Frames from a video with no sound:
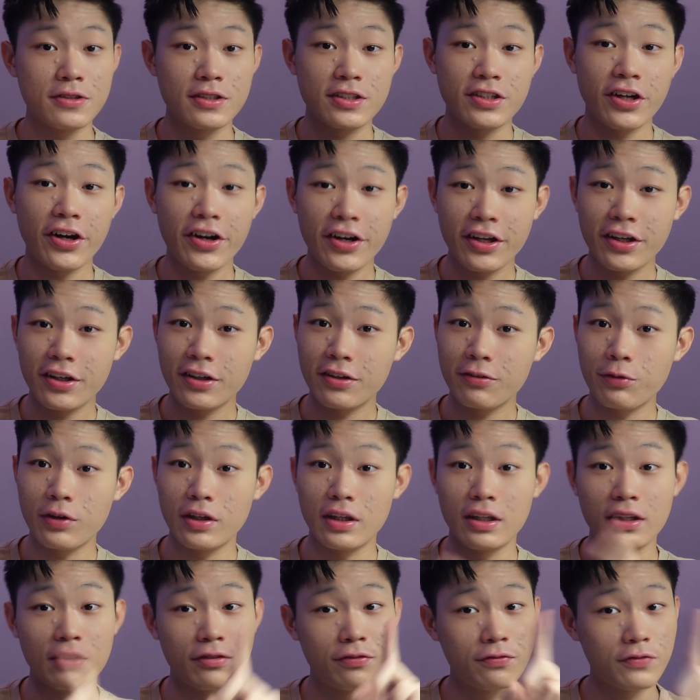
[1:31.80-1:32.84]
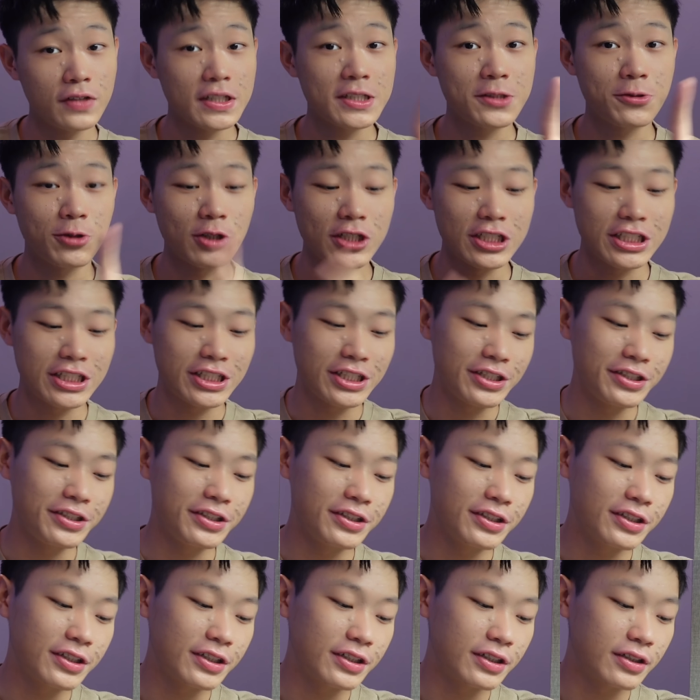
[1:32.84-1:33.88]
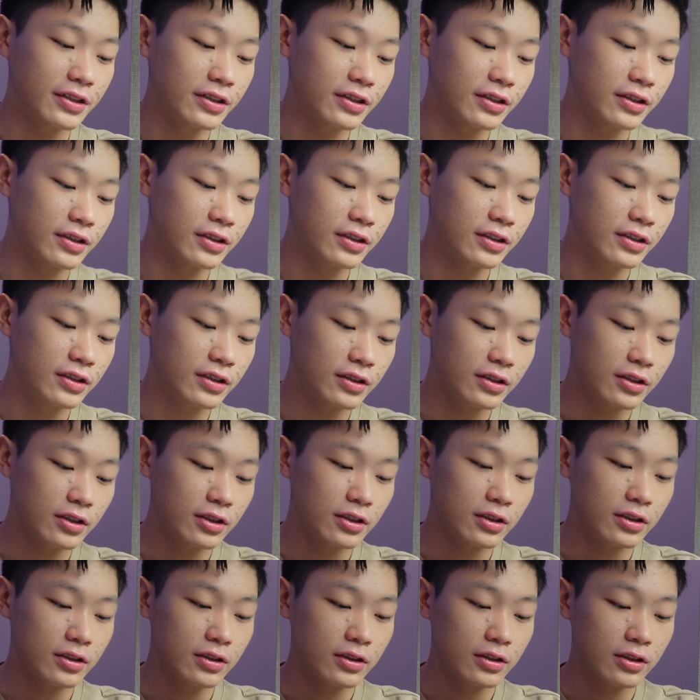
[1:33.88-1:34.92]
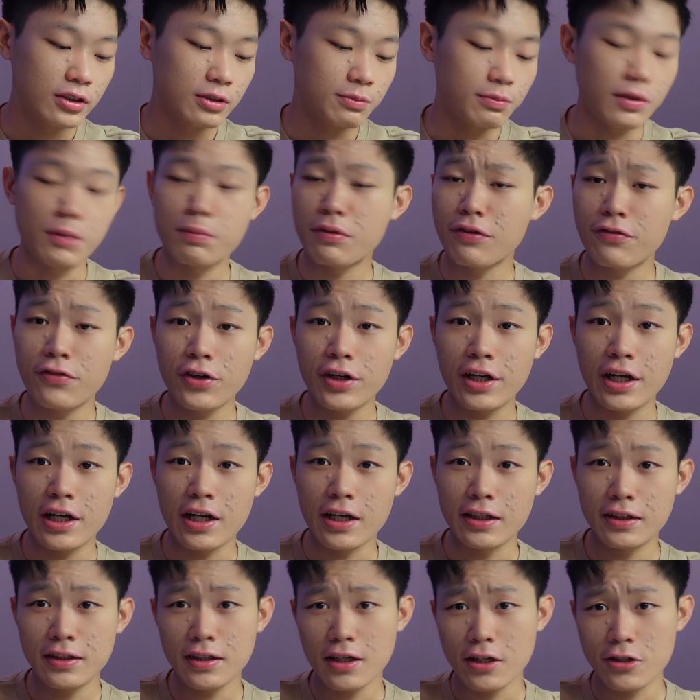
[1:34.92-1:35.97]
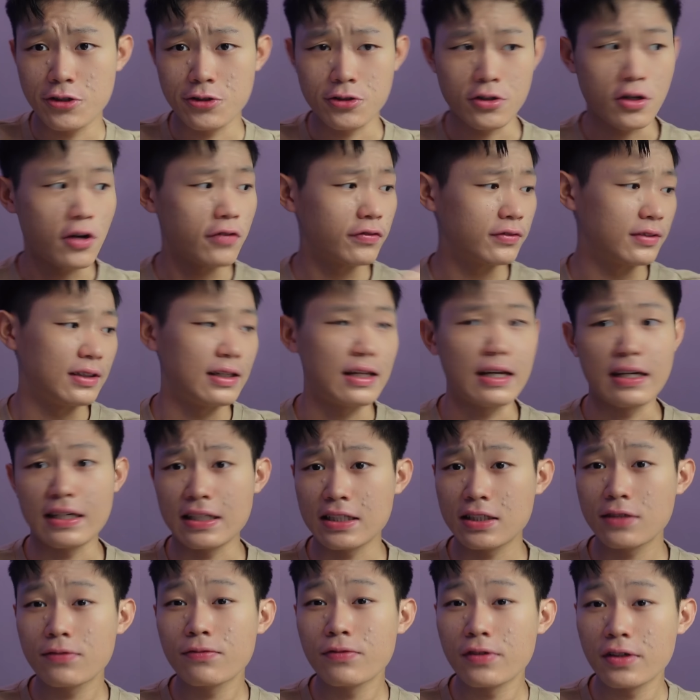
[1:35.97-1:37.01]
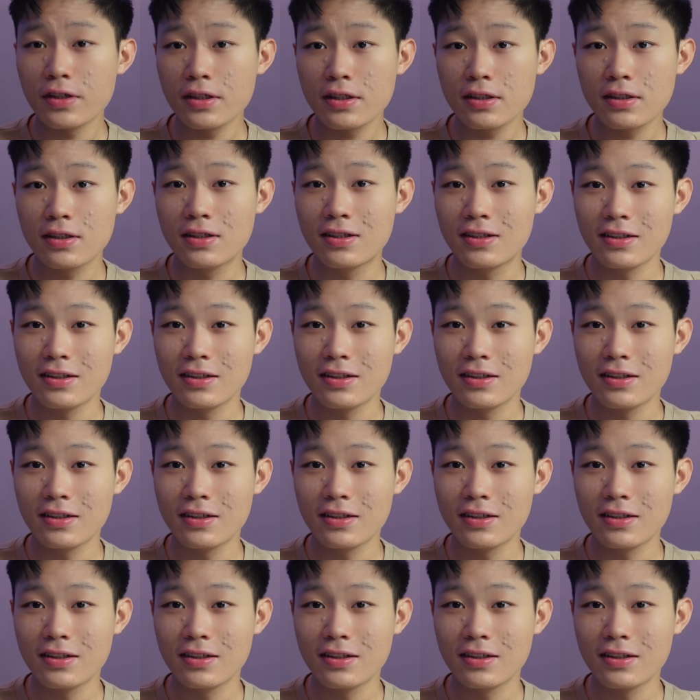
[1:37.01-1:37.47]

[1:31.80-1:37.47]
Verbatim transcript: Starting with the first question, but before that, I think I should off the lights first.